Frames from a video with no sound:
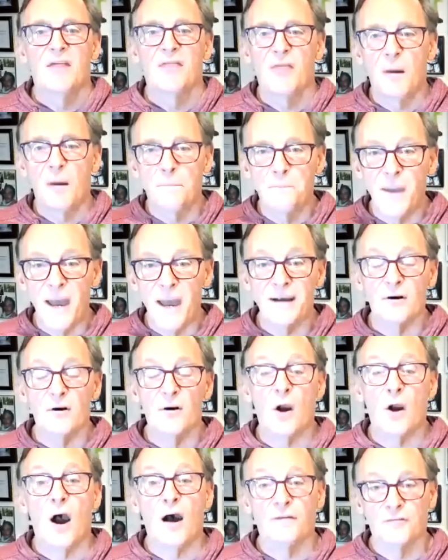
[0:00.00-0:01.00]
the better
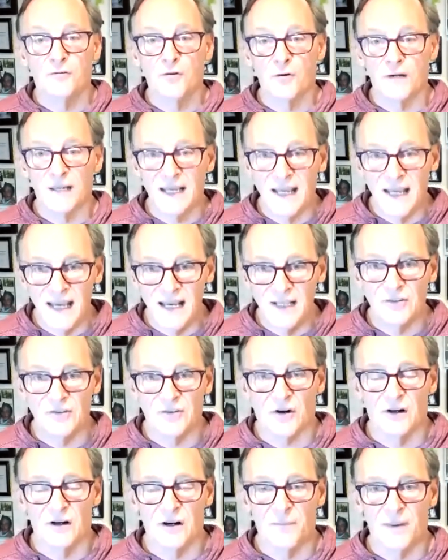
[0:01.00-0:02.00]
off your kids
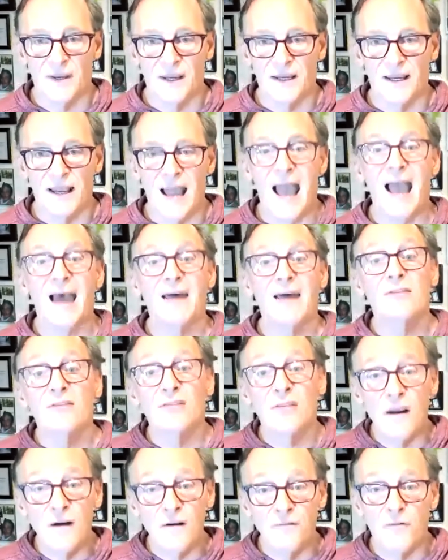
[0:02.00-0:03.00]
are going to be, and
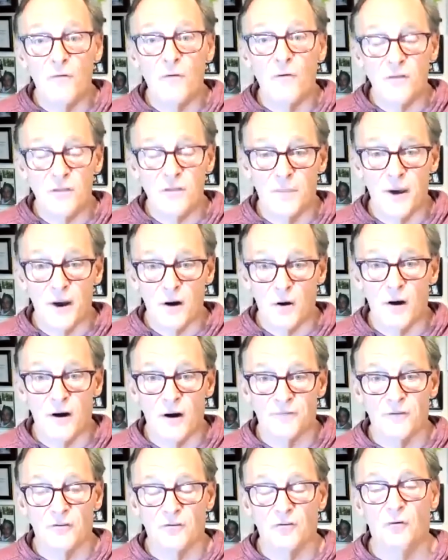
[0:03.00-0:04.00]
therefore the better
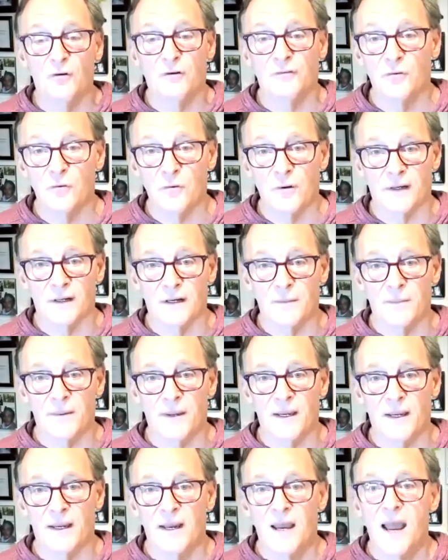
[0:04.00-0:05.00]
off the two of you are going to
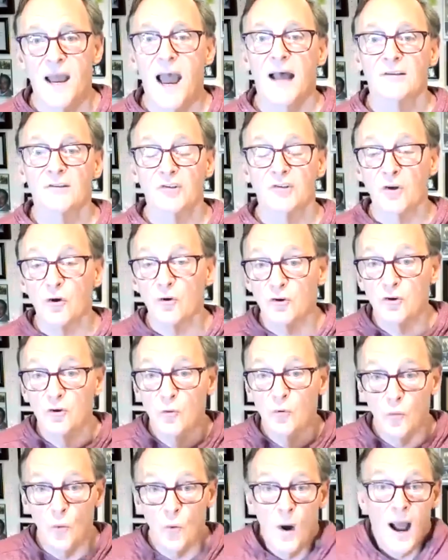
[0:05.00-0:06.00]
be. And so
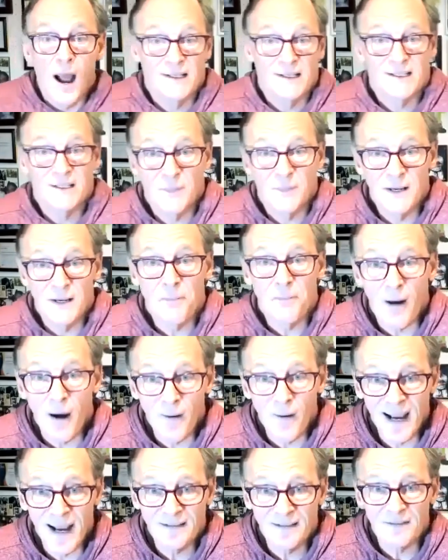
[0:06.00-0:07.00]
you want to be
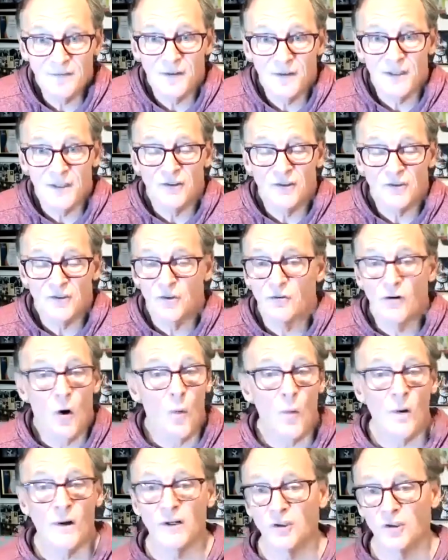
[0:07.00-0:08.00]
proactive in this. You
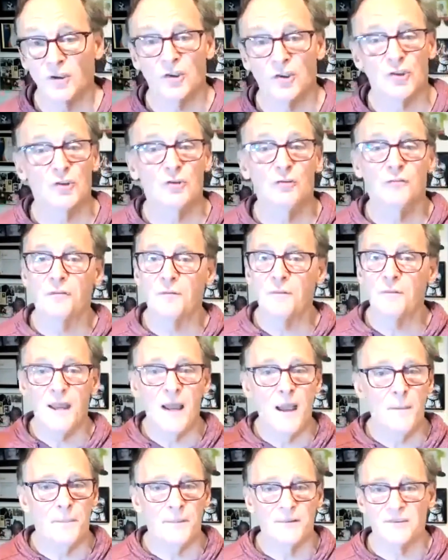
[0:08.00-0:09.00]
don't want to just shoot from the
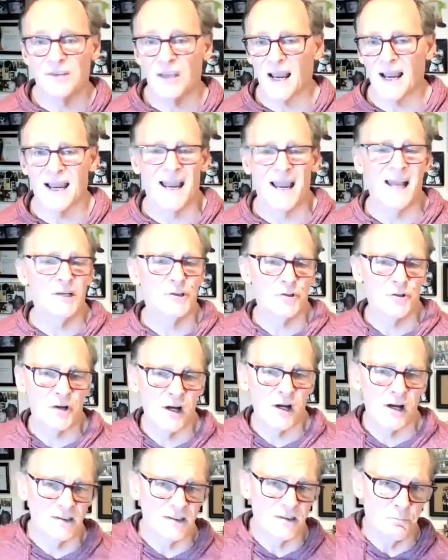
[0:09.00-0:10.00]
hip and say, I hate your
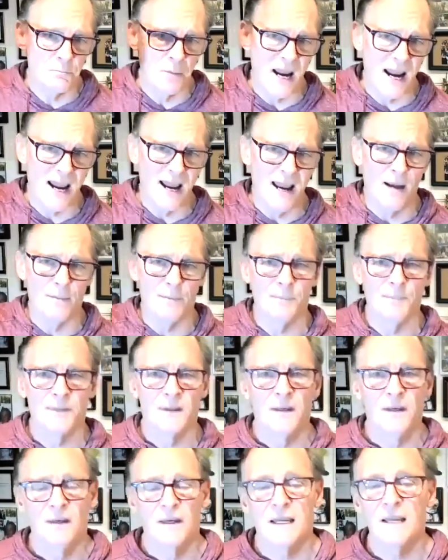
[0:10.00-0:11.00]
guts, bam.
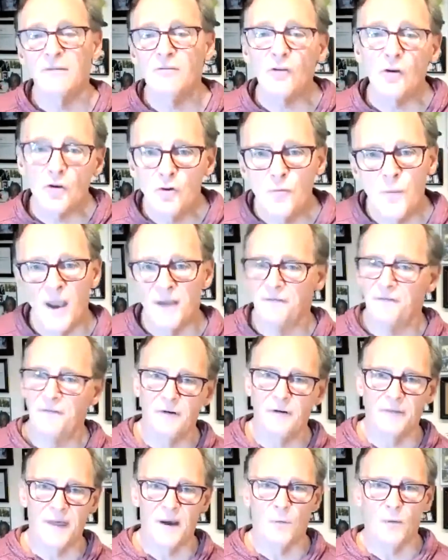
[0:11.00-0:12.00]
Even though you may
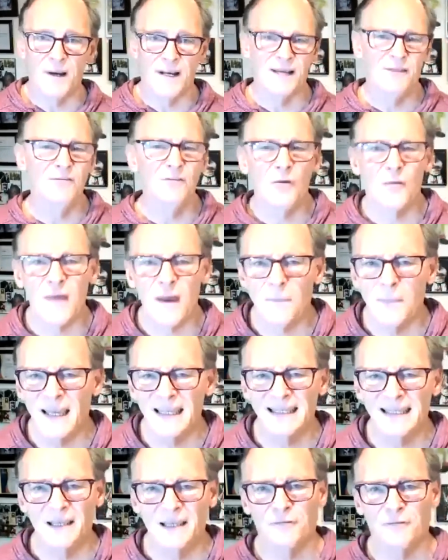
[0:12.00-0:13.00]
feel that way, even though that may
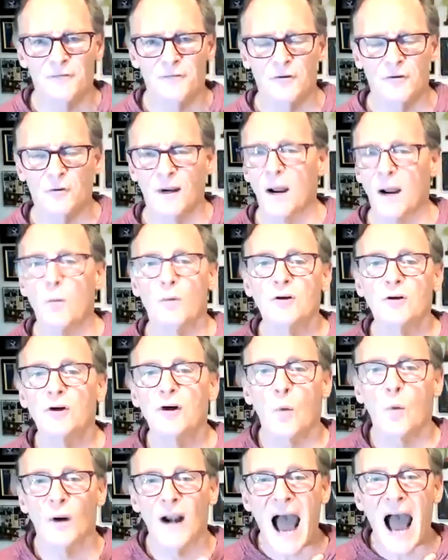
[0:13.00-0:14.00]
live for you. And I want you to
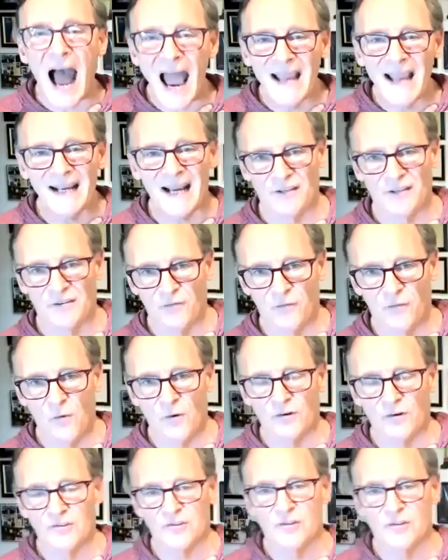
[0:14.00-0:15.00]
know, when I got
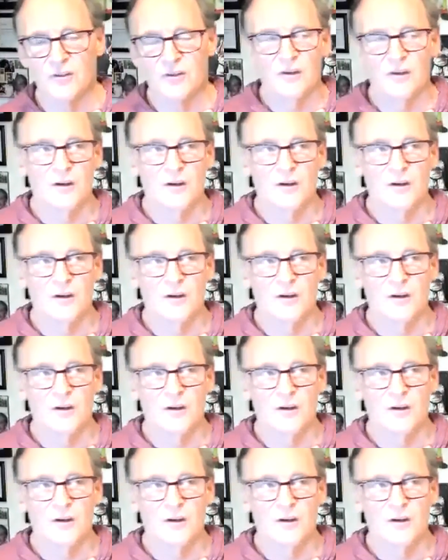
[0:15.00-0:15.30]
divorced,